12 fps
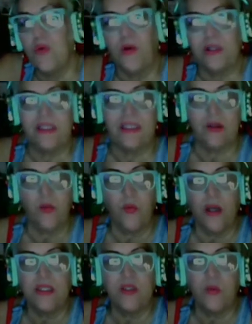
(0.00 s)
ones, the
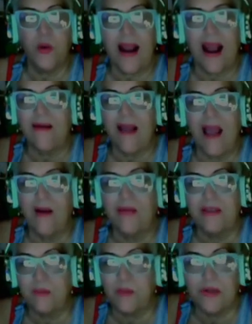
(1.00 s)
ones where
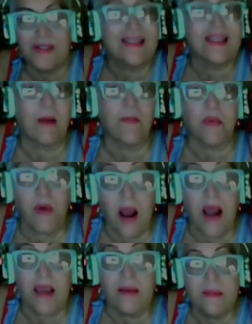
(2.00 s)
this person's not
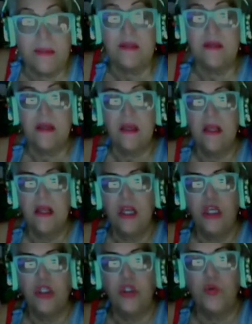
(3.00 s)
primed
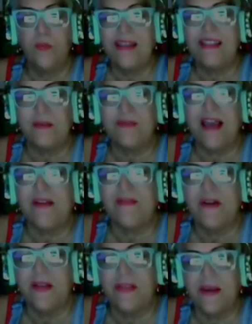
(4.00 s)
to make something out of
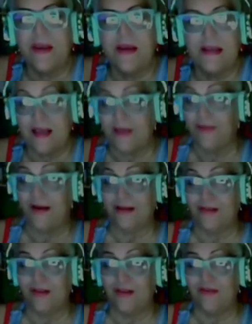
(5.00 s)
nothing. It's like, if you're out
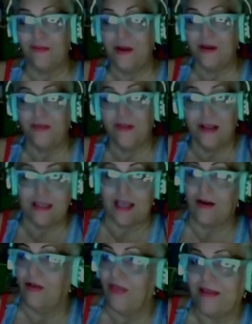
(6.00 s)
there looking for Bigfoot and it's like,
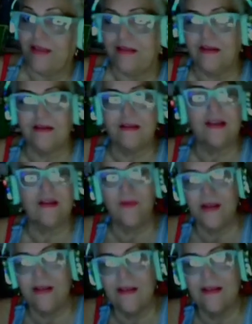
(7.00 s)
oh, that, you know, it's like,
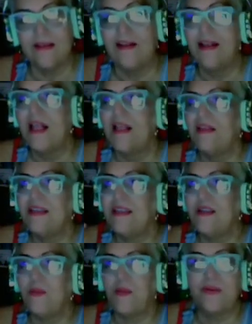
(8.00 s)
wait, no. This is
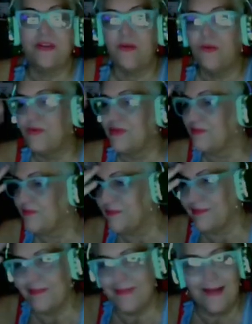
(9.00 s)
a person who's,
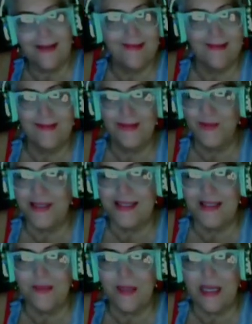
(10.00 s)
they're doing
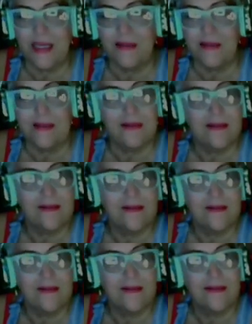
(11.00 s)
something else.
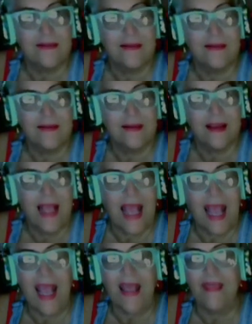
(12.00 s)

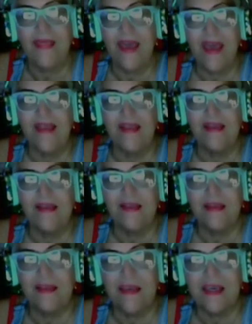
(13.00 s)
And then
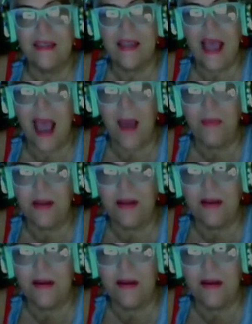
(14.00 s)
things happen.